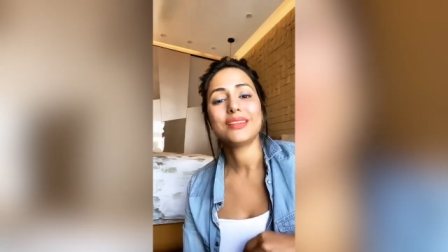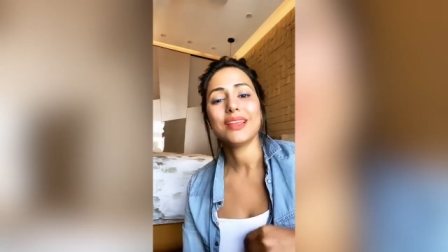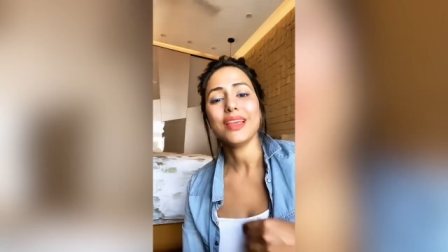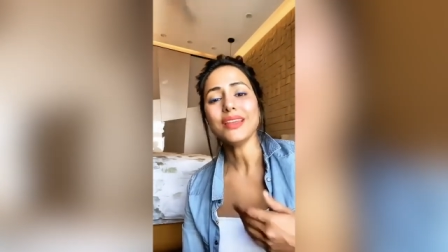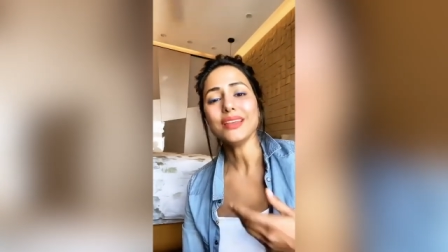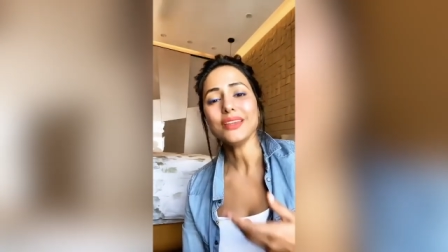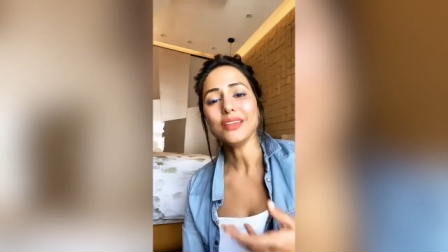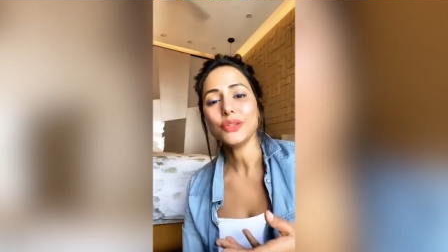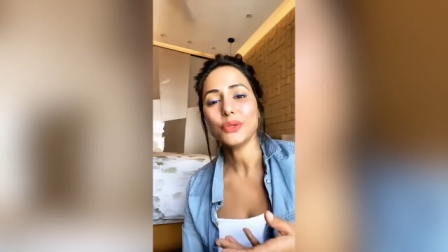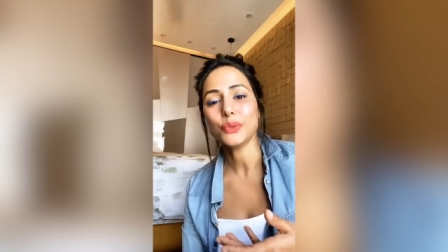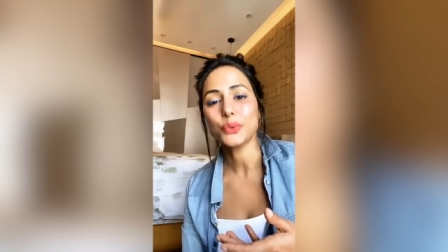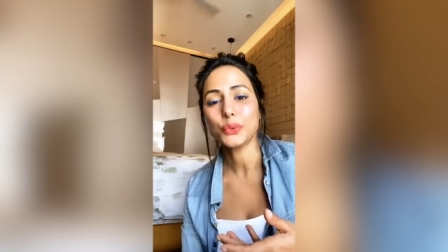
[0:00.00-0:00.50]

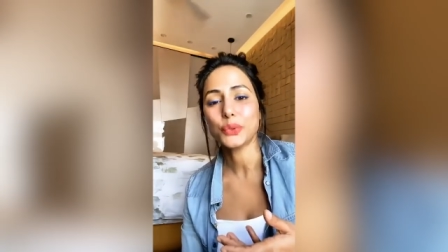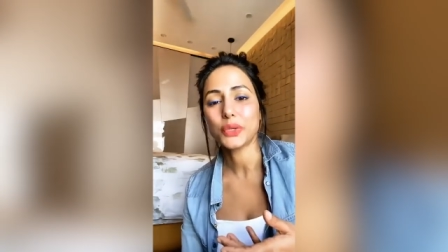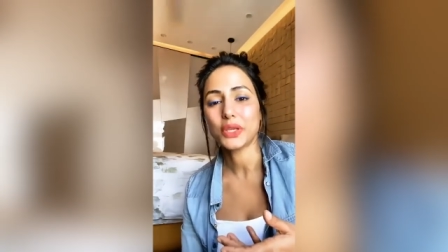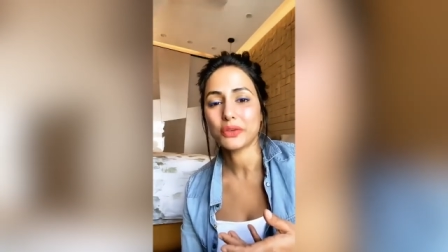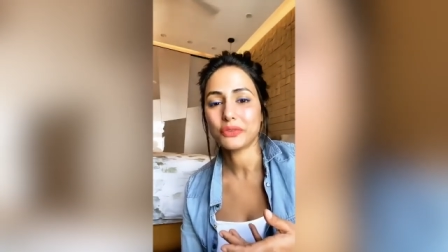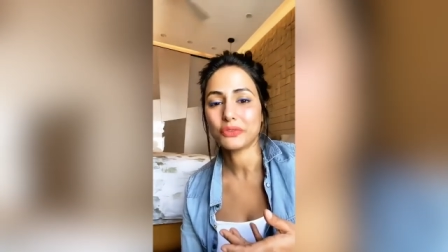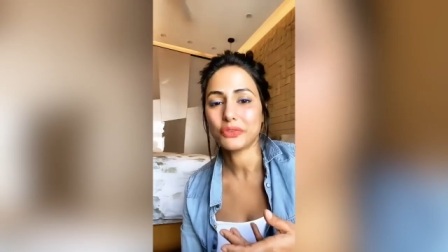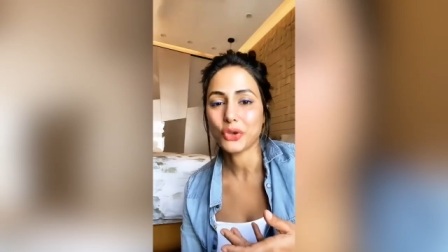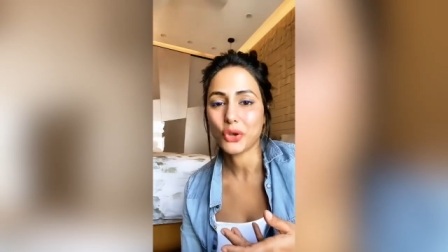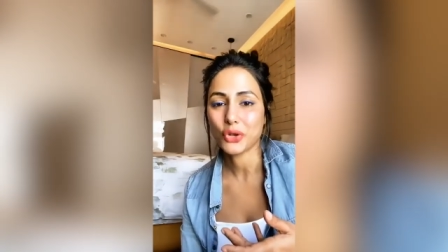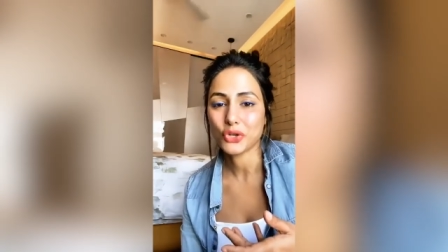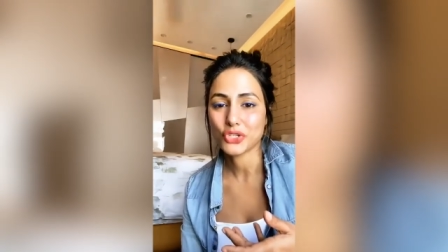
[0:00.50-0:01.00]
then you
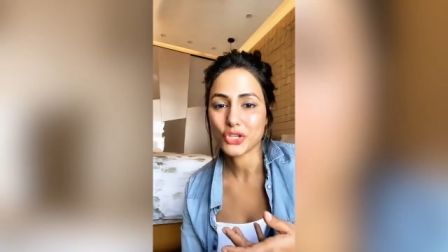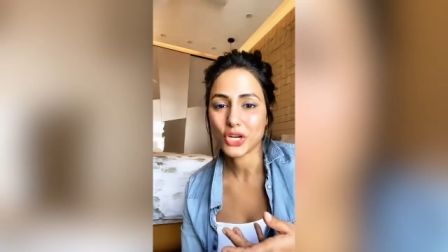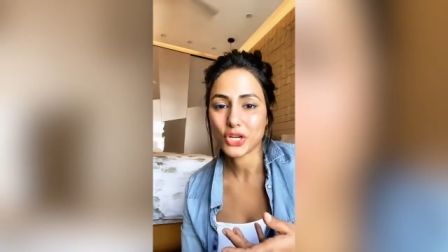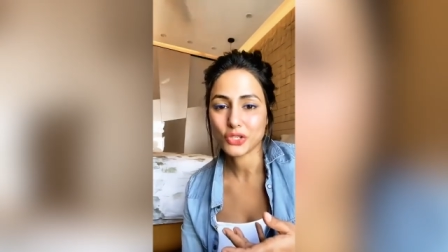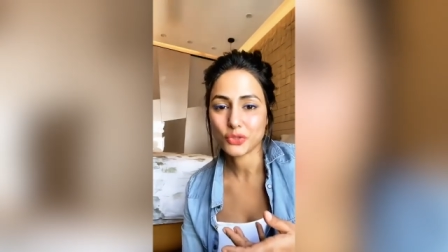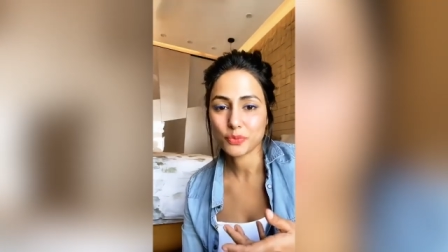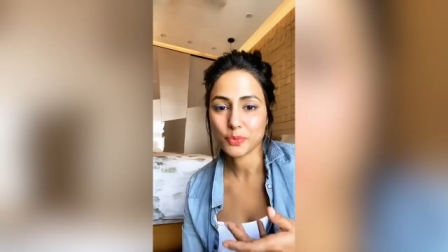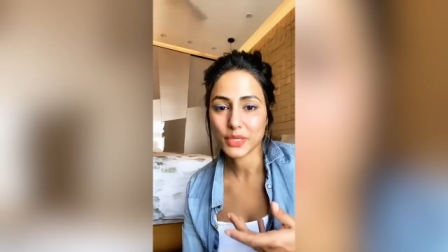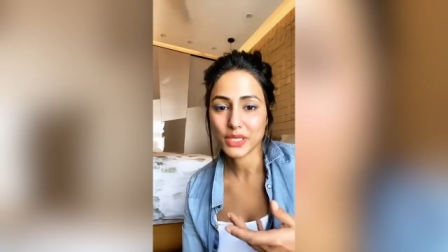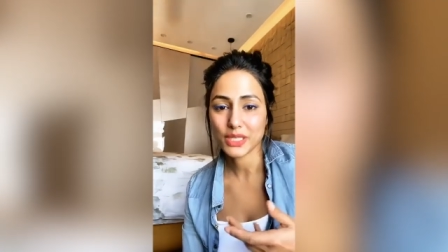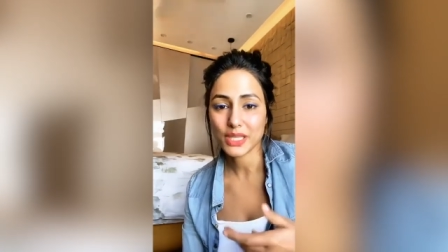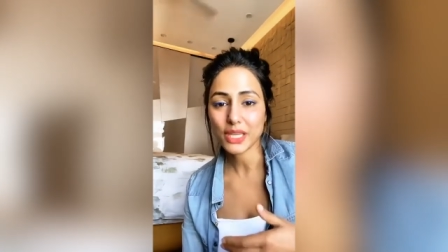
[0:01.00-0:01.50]
give your
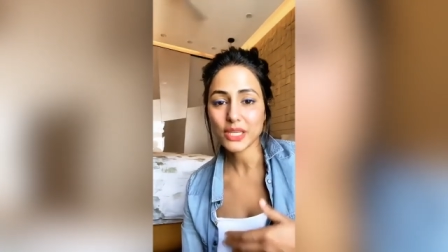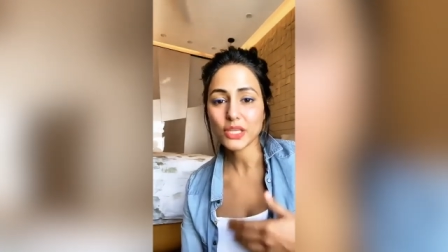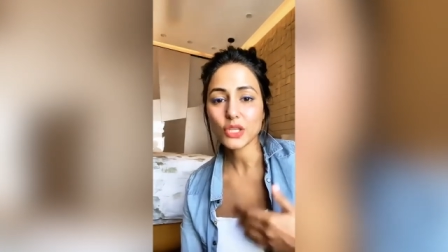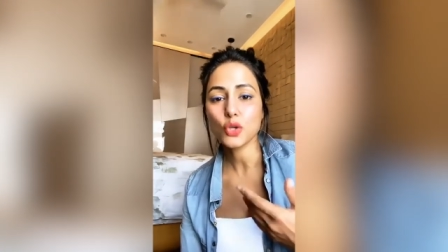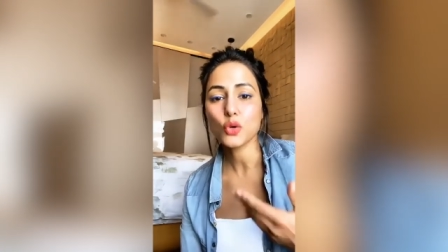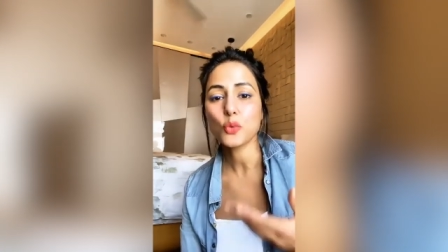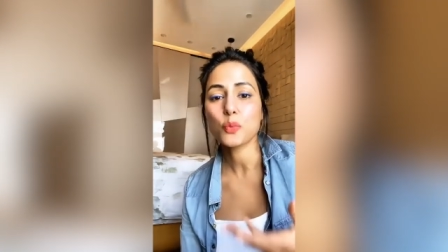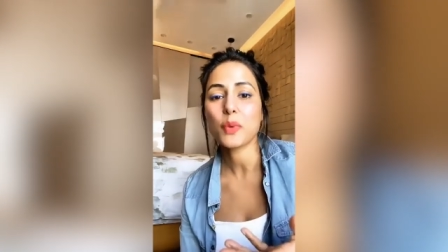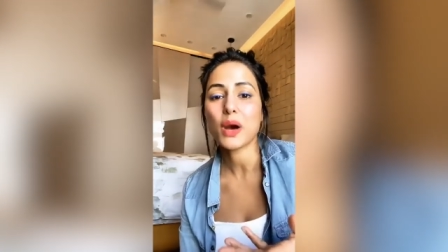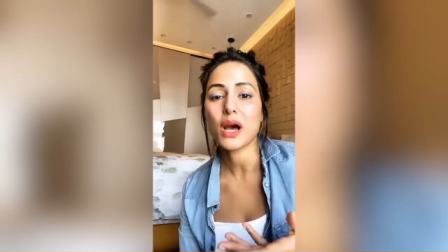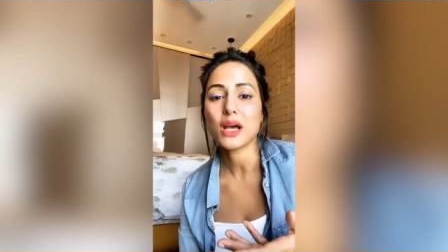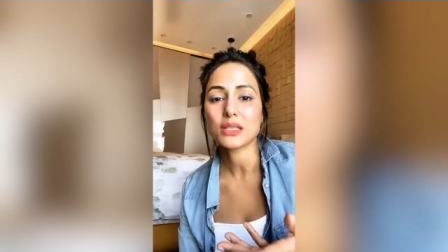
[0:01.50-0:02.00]
judgment, then
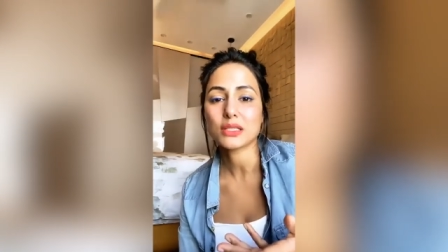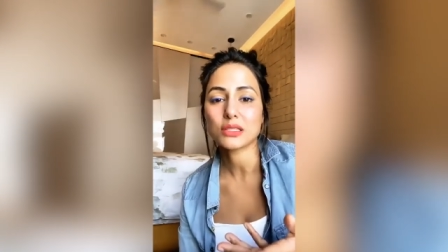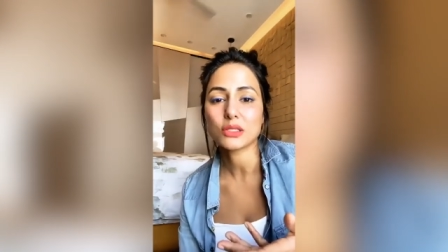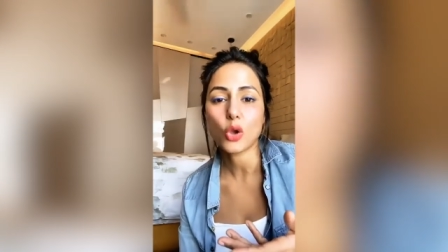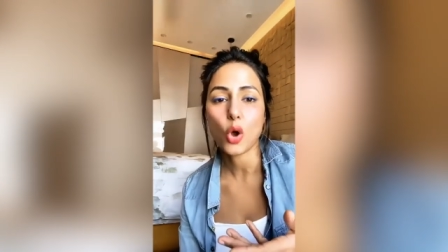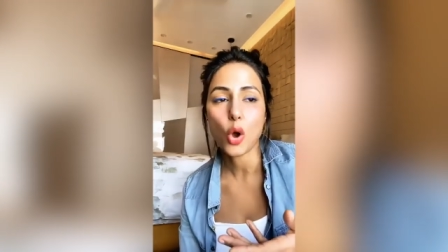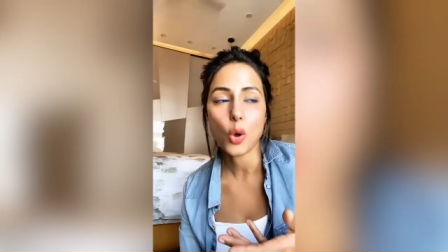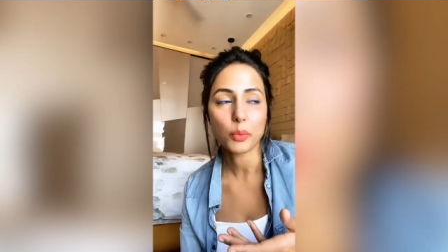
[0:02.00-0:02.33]
you pass